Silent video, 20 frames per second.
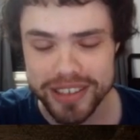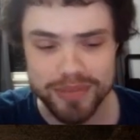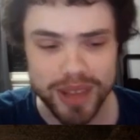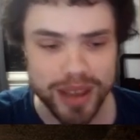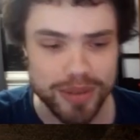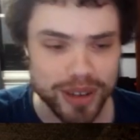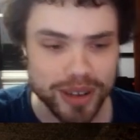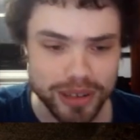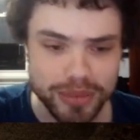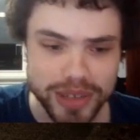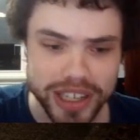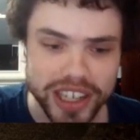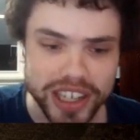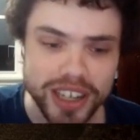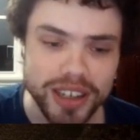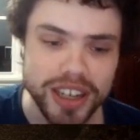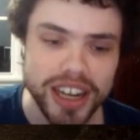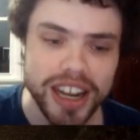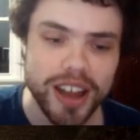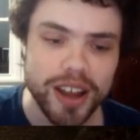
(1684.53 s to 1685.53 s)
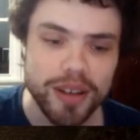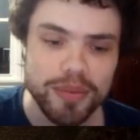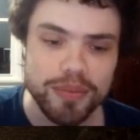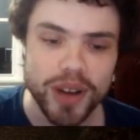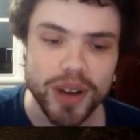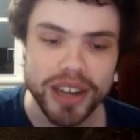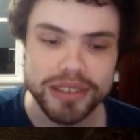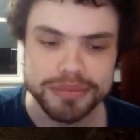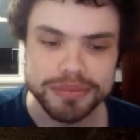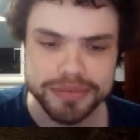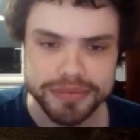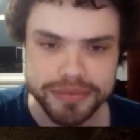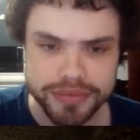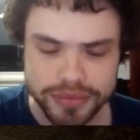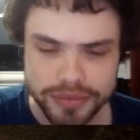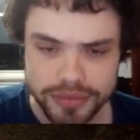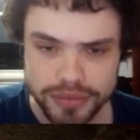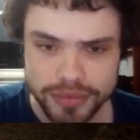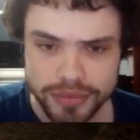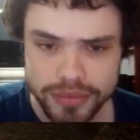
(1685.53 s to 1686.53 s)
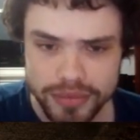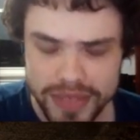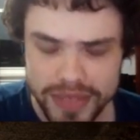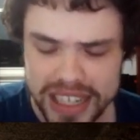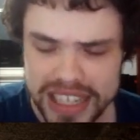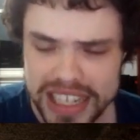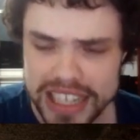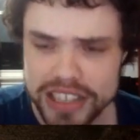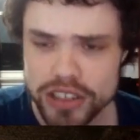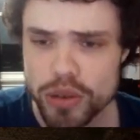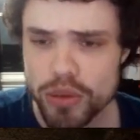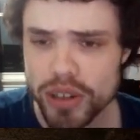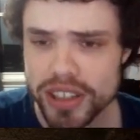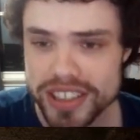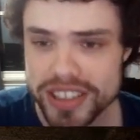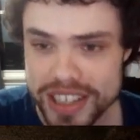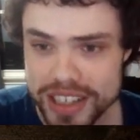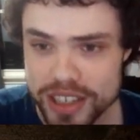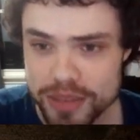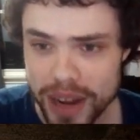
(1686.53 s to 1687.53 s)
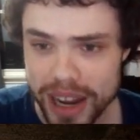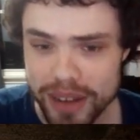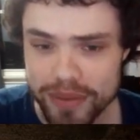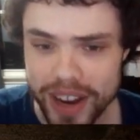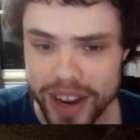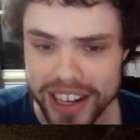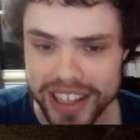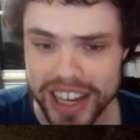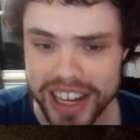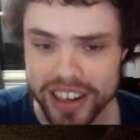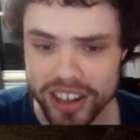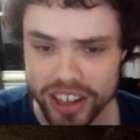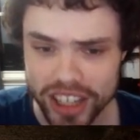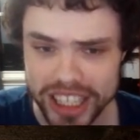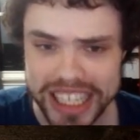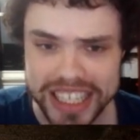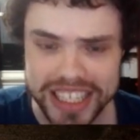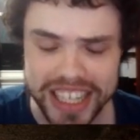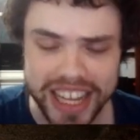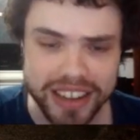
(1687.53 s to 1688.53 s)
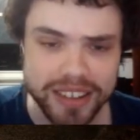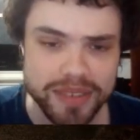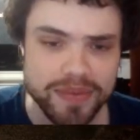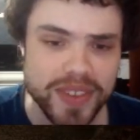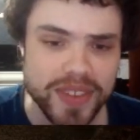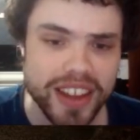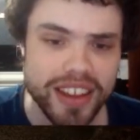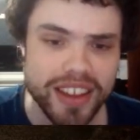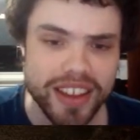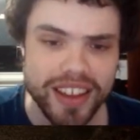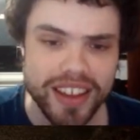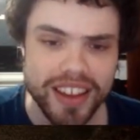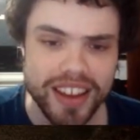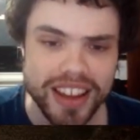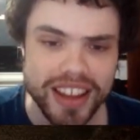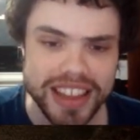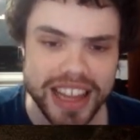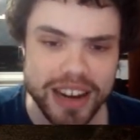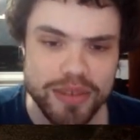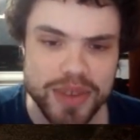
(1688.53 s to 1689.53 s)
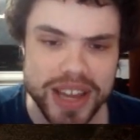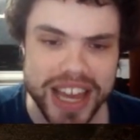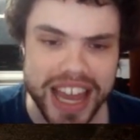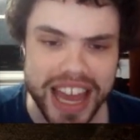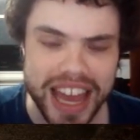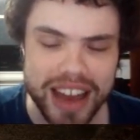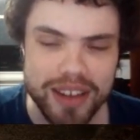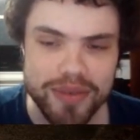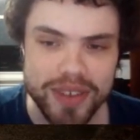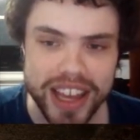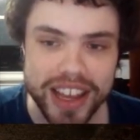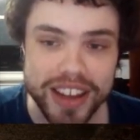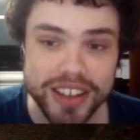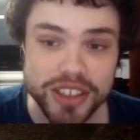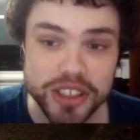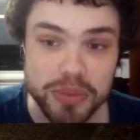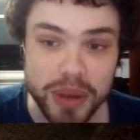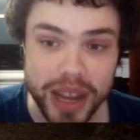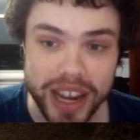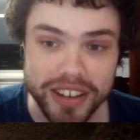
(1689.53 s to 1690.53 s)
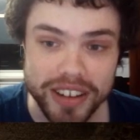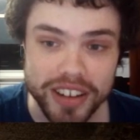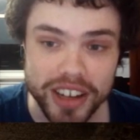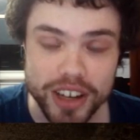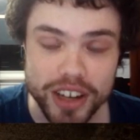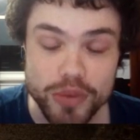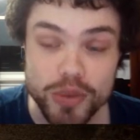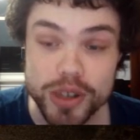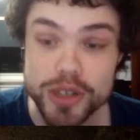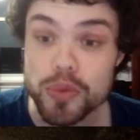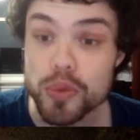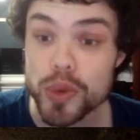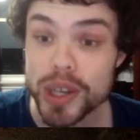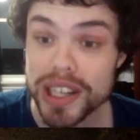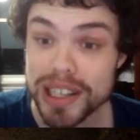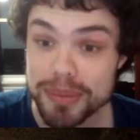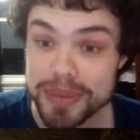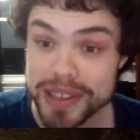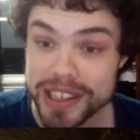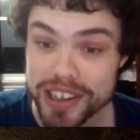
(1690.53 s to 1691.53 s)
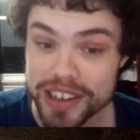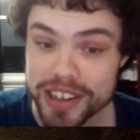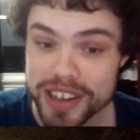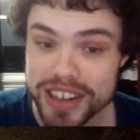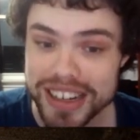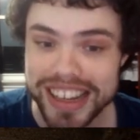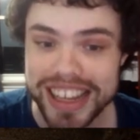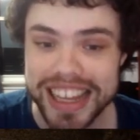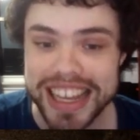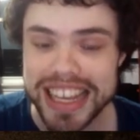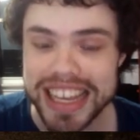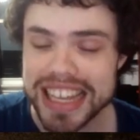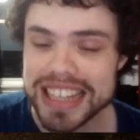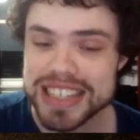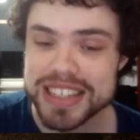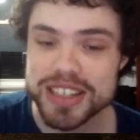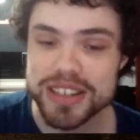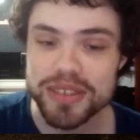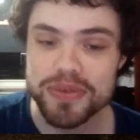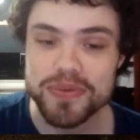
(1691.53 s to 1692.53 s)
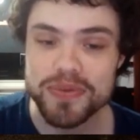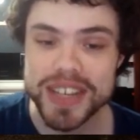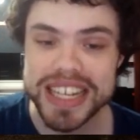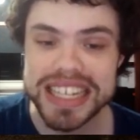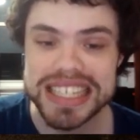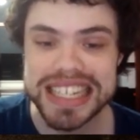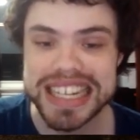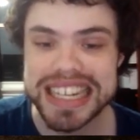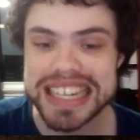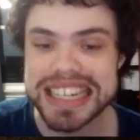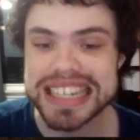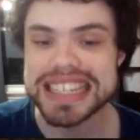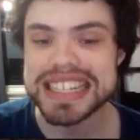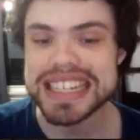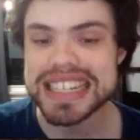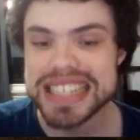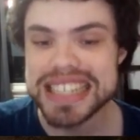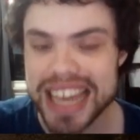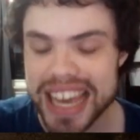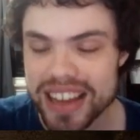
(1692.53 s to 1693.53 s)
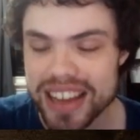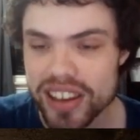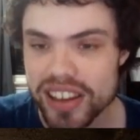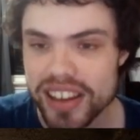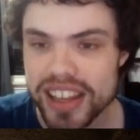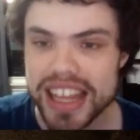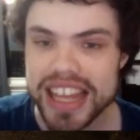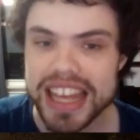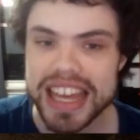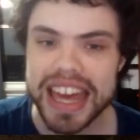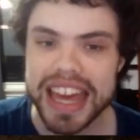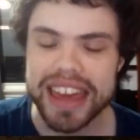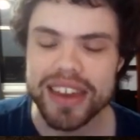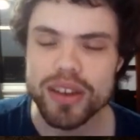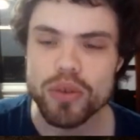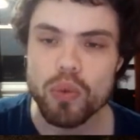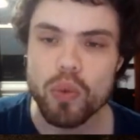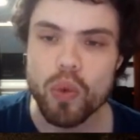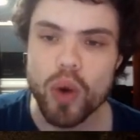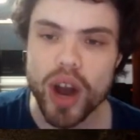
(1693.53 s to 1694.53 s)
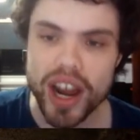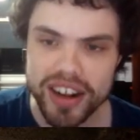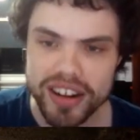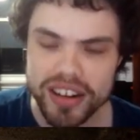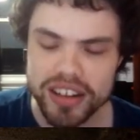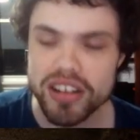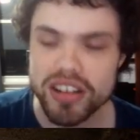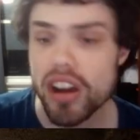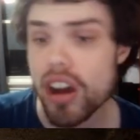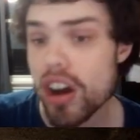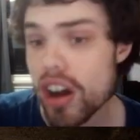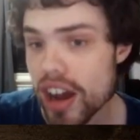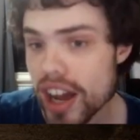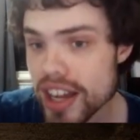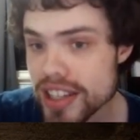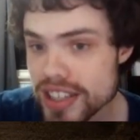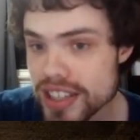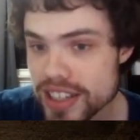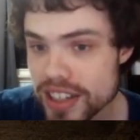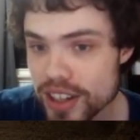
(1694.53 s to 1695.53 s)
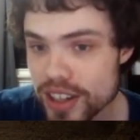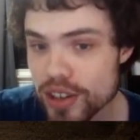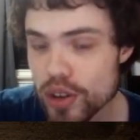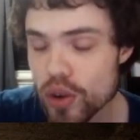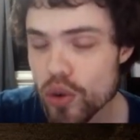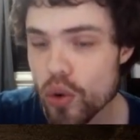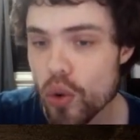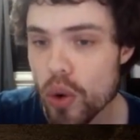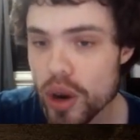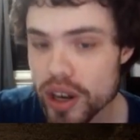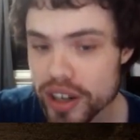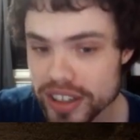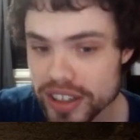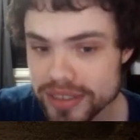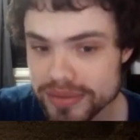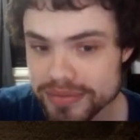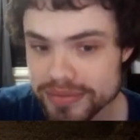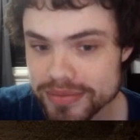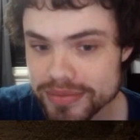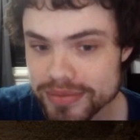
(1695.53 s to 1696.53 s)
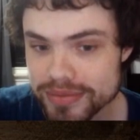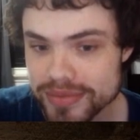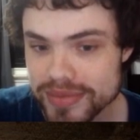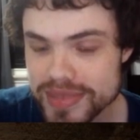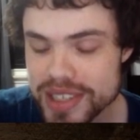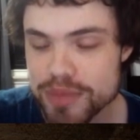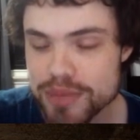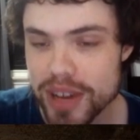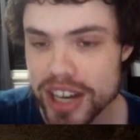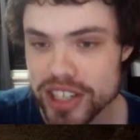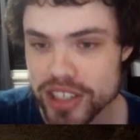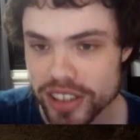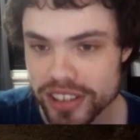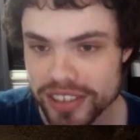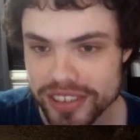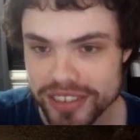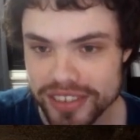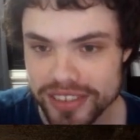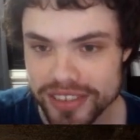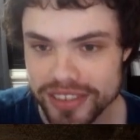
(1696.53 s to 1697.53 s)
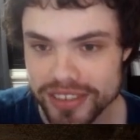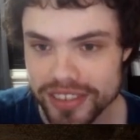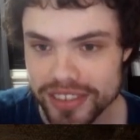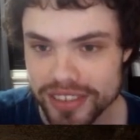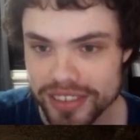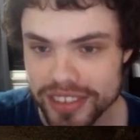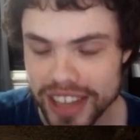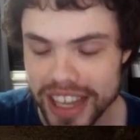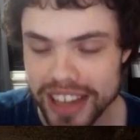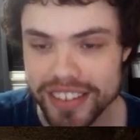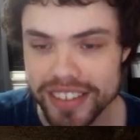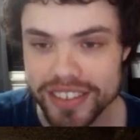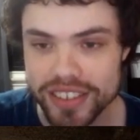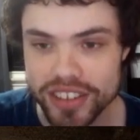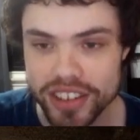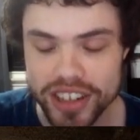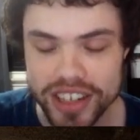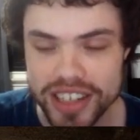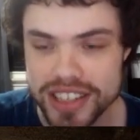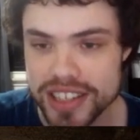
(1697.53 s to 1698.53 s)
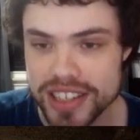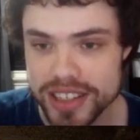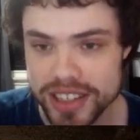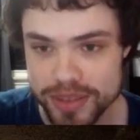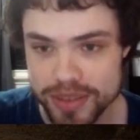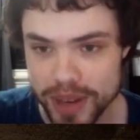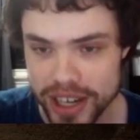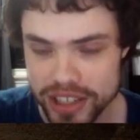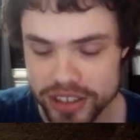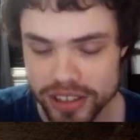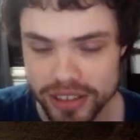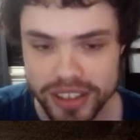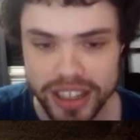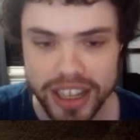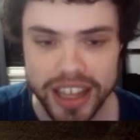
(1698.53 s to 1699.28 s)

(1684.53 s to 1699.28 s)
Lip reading: it'll be good. But it's cool to see Japan finally get an elite tank. Then we have a Japan card, which will be good. It's Defeat in Detail, a 1-cost order special. Thank goodness it's a special.